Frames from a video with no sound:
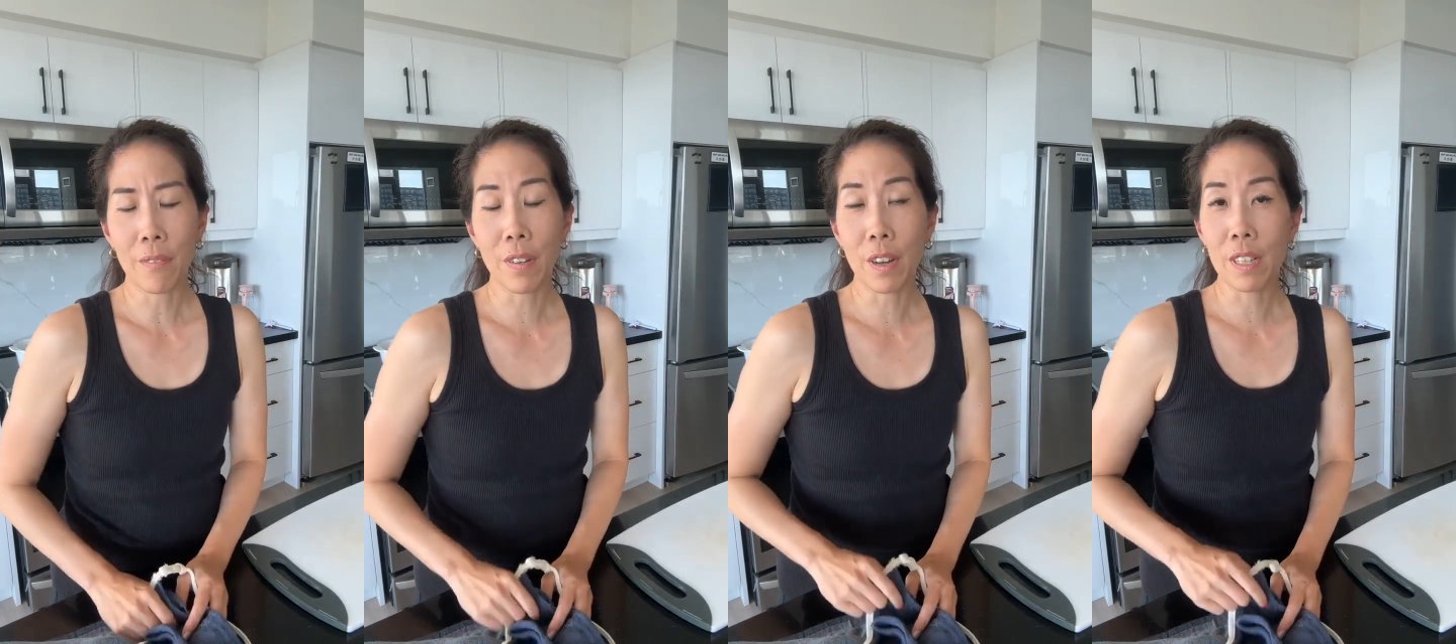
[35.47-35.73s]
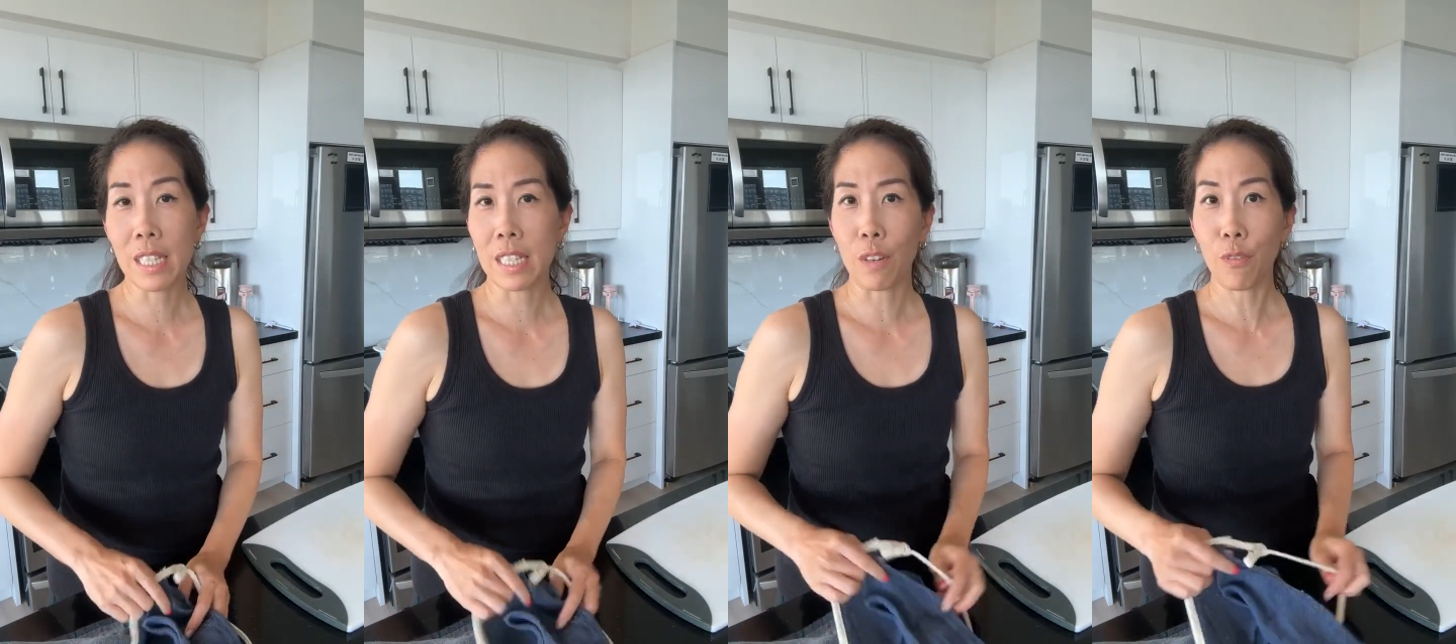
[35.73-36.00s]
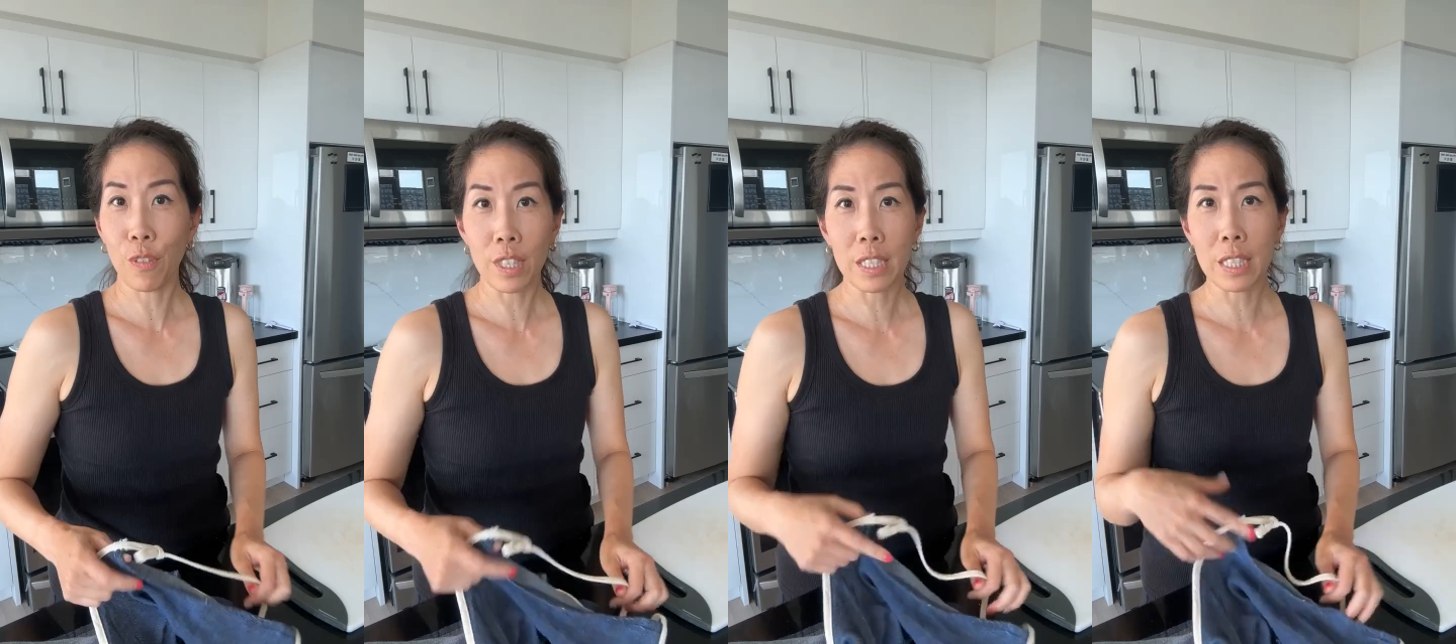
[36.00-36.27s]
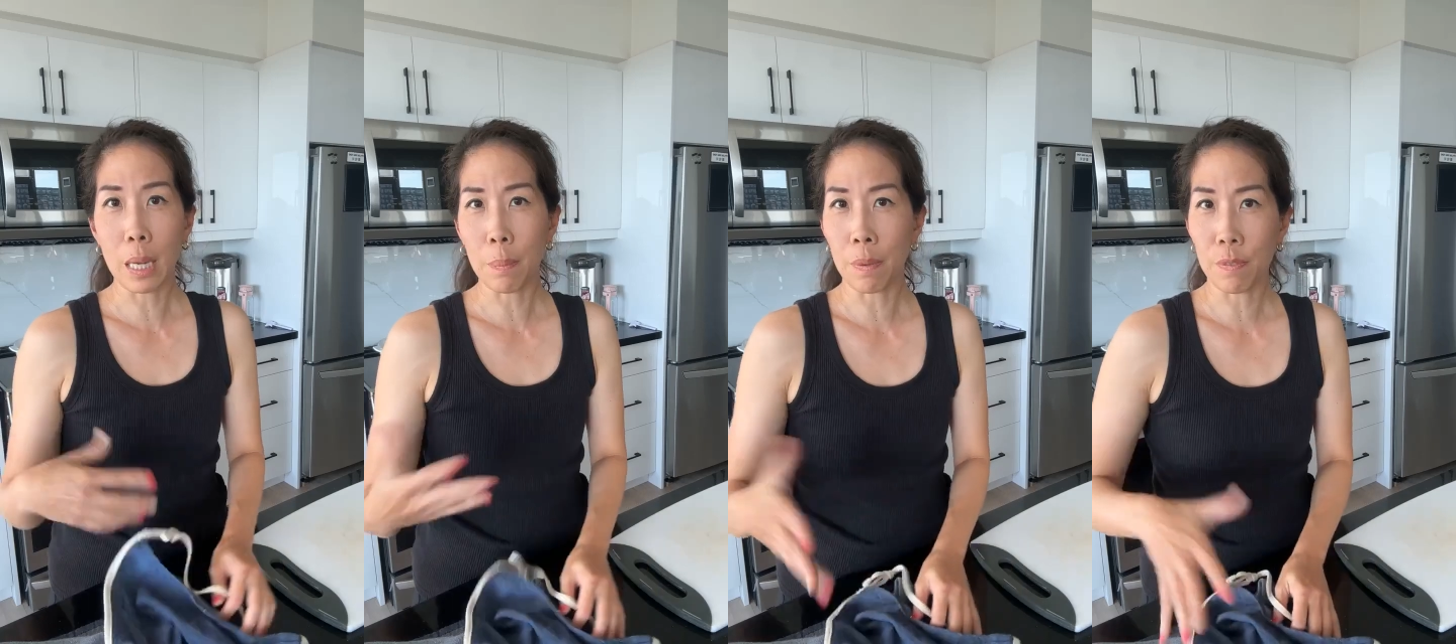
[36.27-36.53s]
very
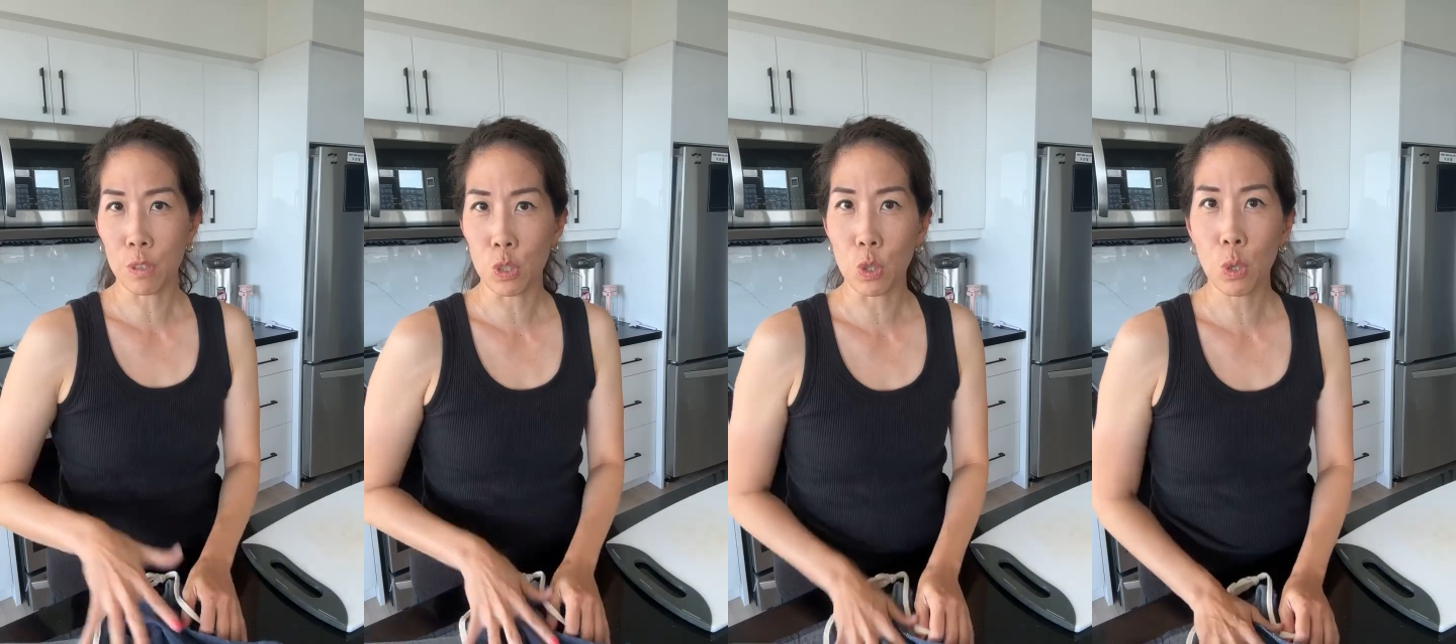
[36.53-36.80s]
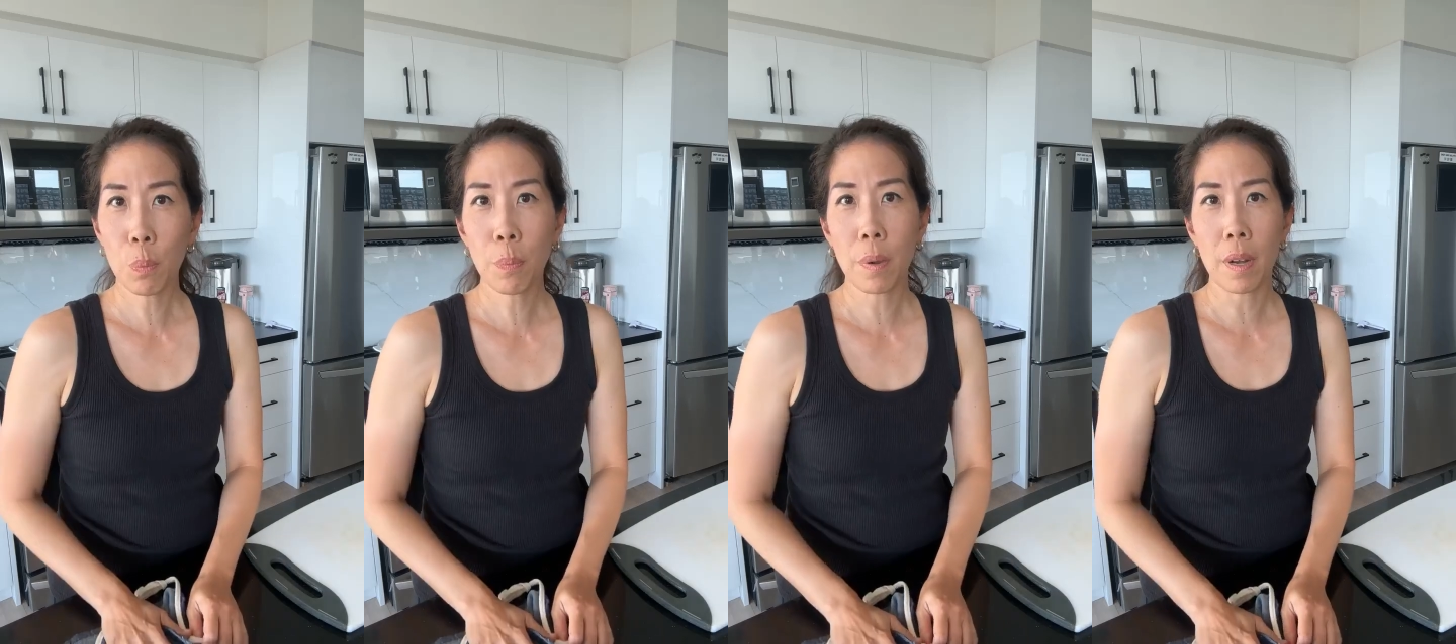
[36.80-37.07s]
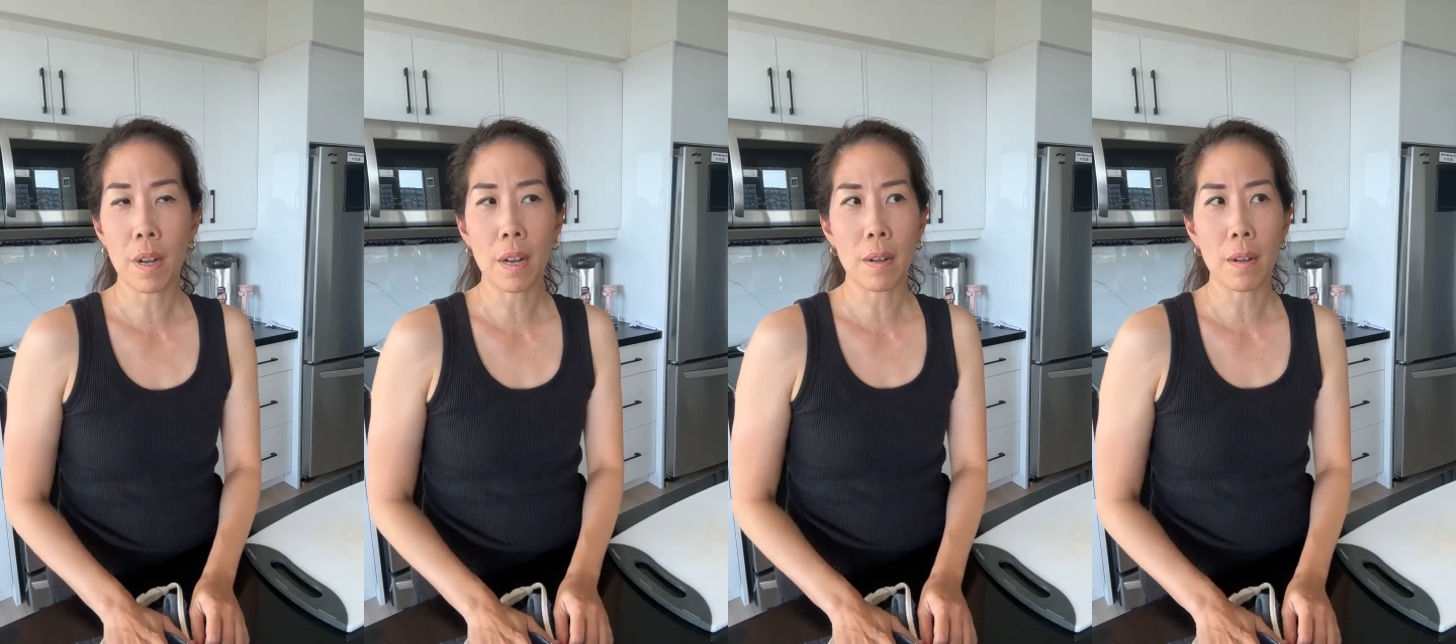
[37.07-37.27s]
different type of soup